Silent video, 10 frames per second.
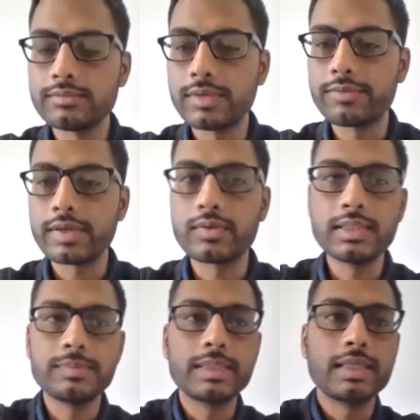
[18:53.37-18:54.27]
5
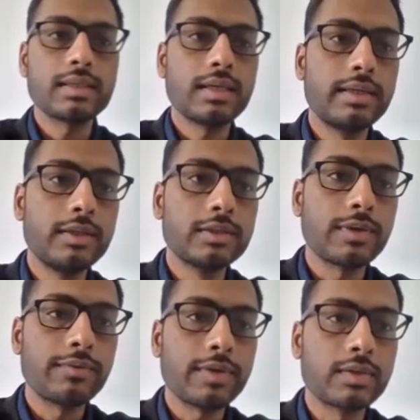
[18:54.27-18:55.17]
factorial is bigger. I'll reduce
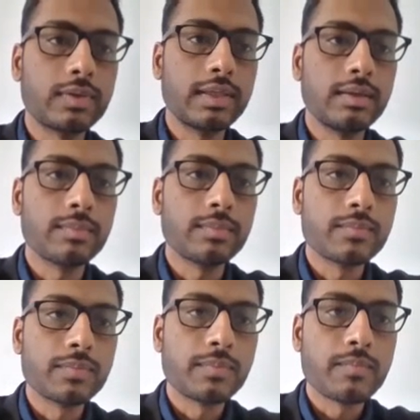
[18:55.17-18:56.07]
5 factorial.
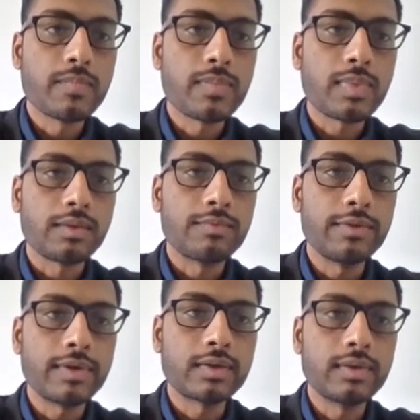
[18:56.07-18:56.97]

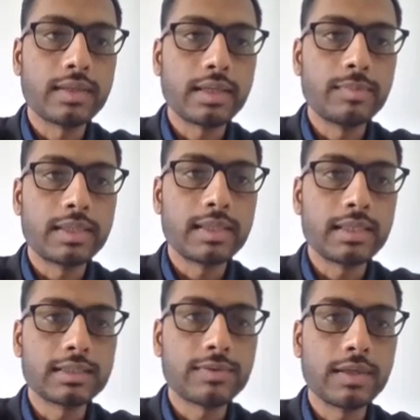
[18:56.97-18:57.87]
5 factorial can be written
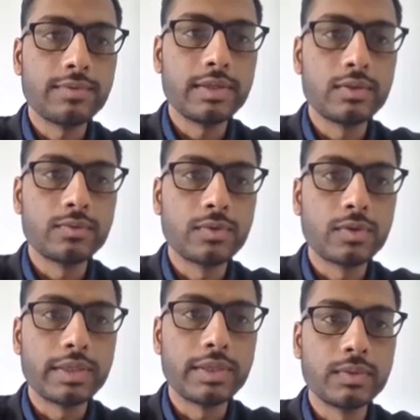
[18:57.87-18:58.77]
as 5 into
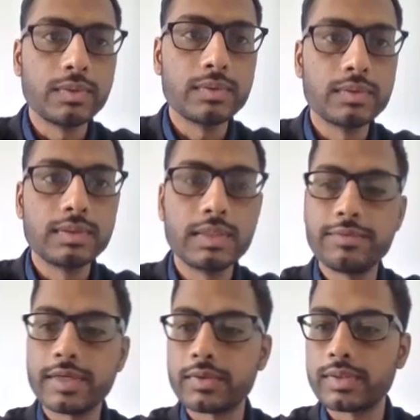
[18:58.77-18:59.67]
4 into
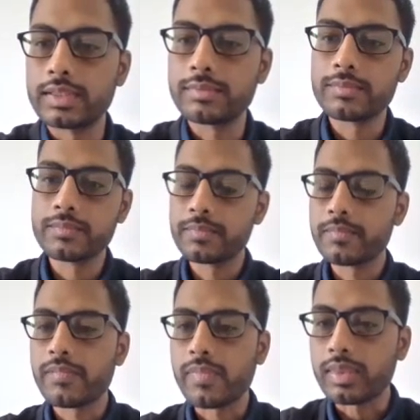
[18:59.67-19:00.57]
3 factorial.
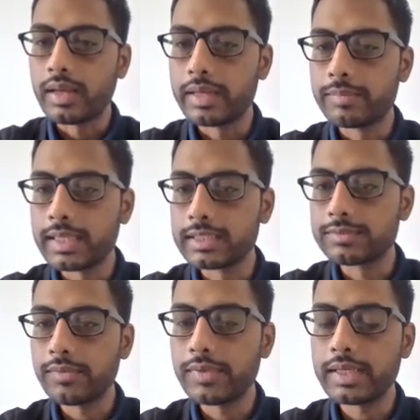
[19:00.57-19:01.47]
N minus
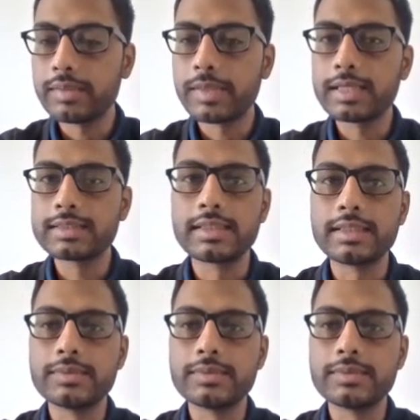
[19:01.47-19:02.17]
5 and n minus 3.